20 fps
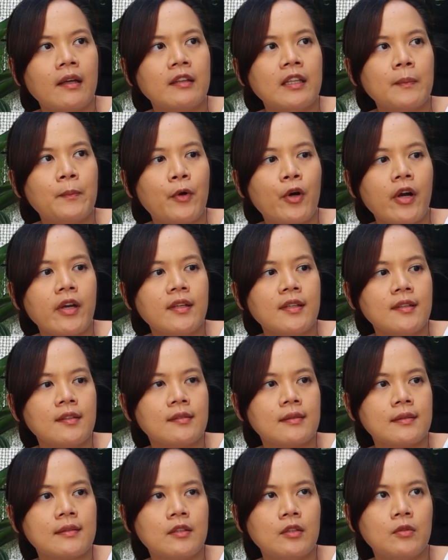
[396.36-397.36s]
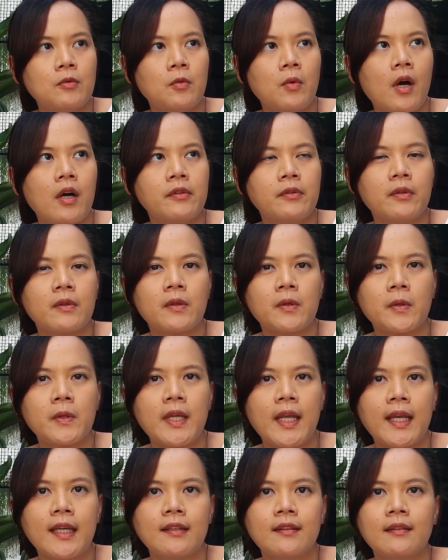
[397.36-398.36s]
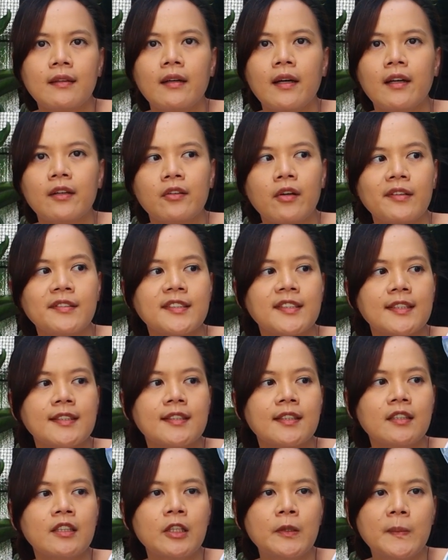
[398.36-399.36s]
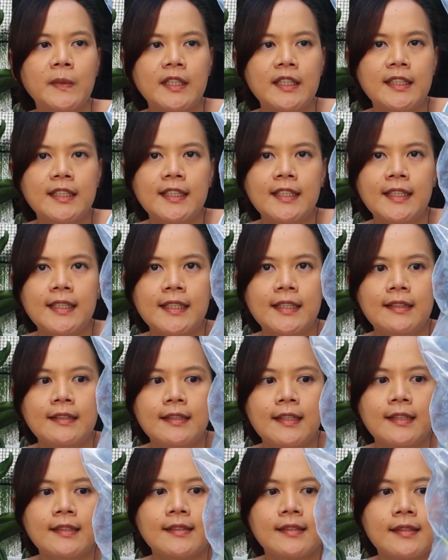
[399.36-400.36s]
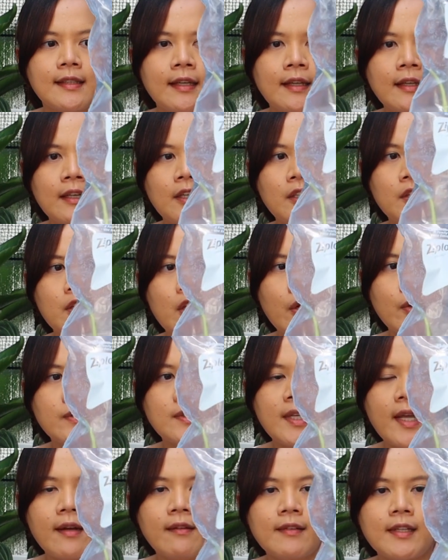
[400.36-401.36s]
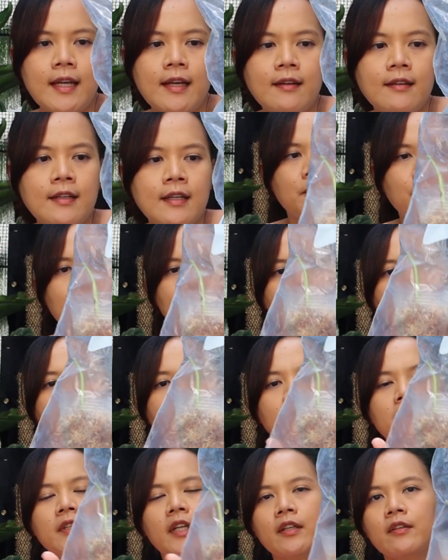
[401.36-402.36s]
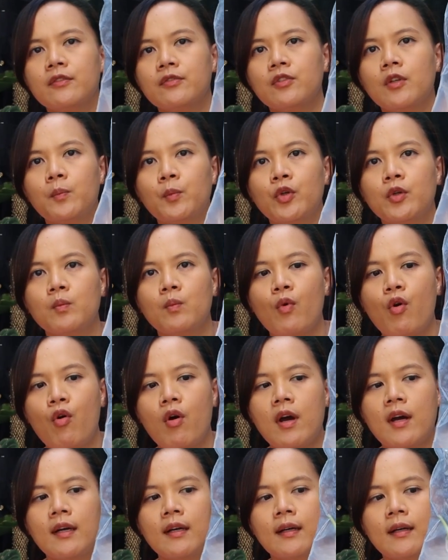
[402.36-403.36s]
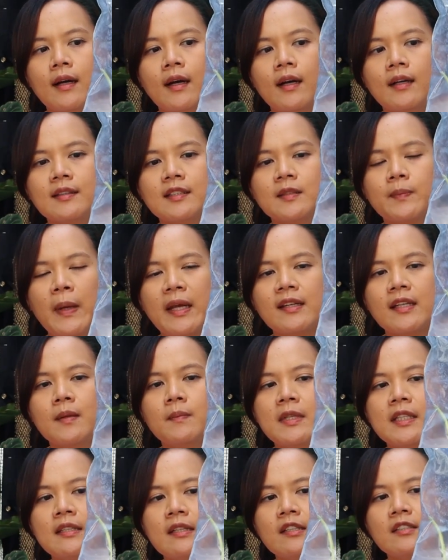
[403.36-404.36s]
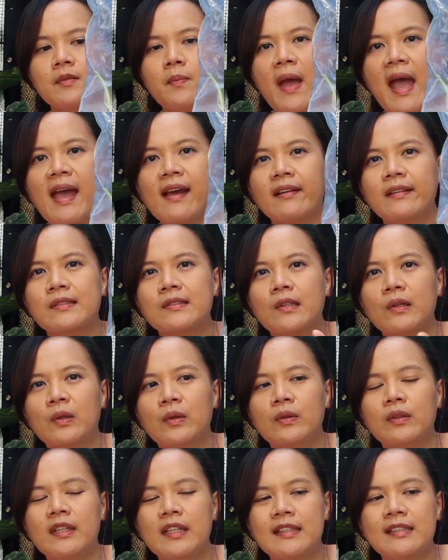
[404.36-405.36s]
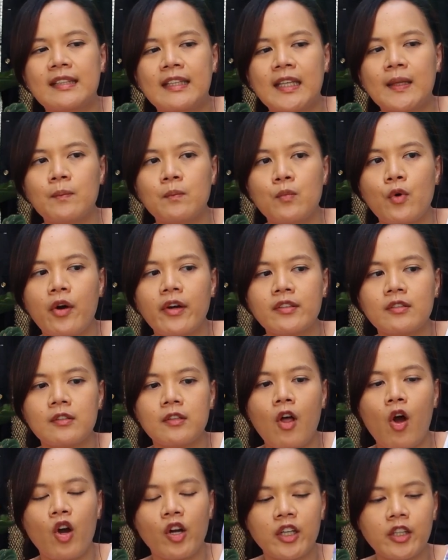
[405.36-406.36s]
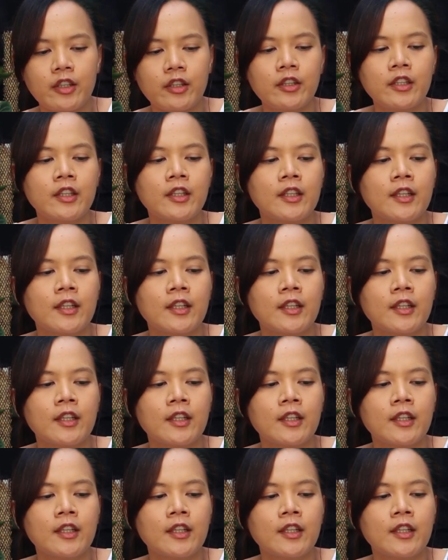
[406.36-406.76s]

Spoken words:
The point is you want to create a consistent humidity in this nodes area. If you want, you can also put more sphagnum in this bag so it keep moist longer.